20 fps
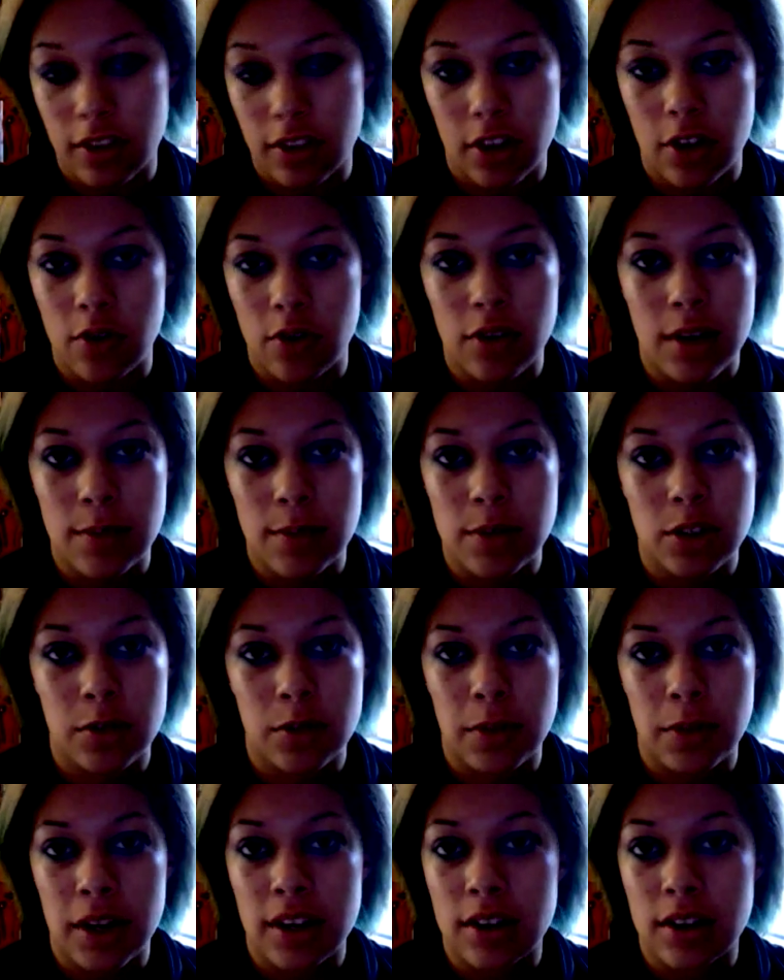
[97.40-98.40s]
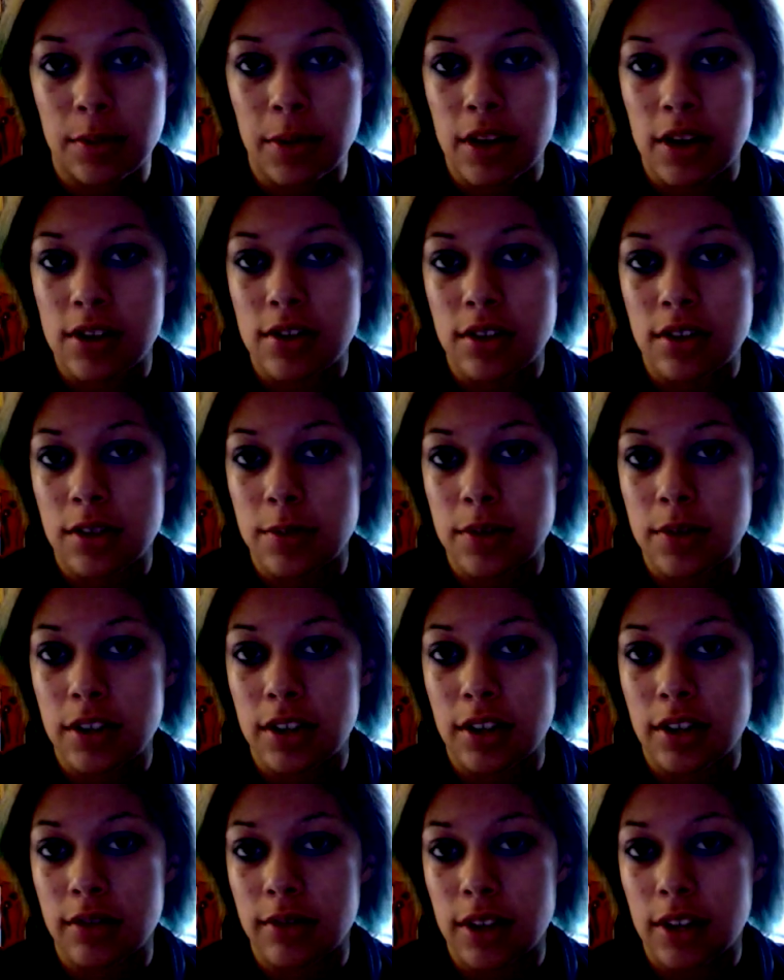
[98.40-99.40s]
Who names their band Apocalyptica
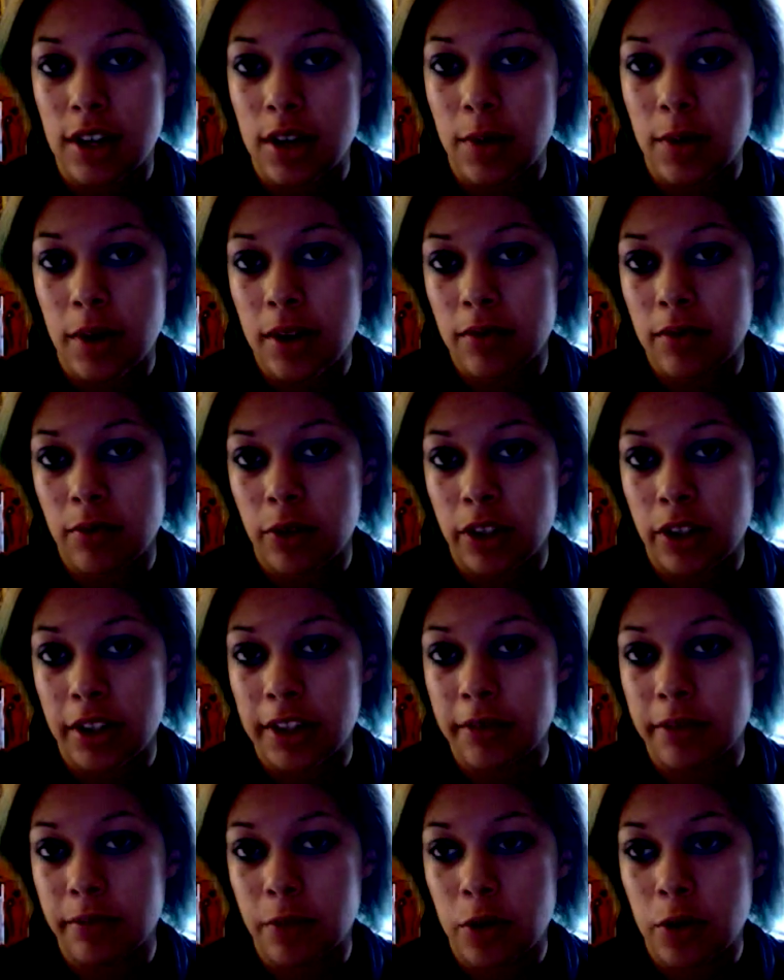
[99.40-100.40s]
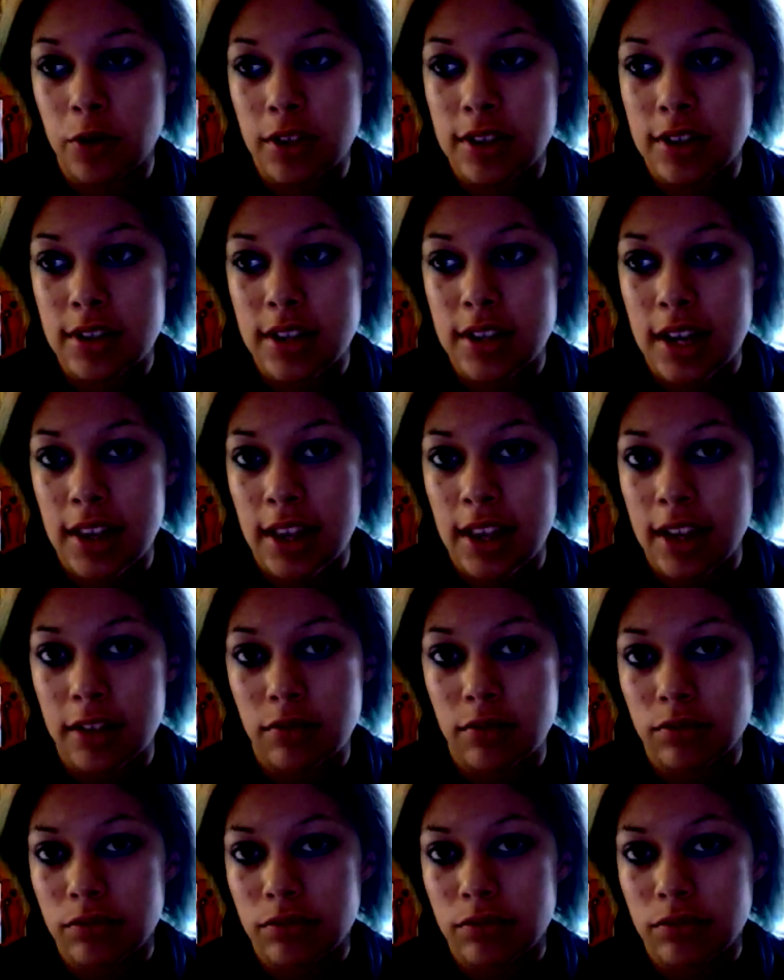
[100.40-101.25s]
anyway, really? Who can say that?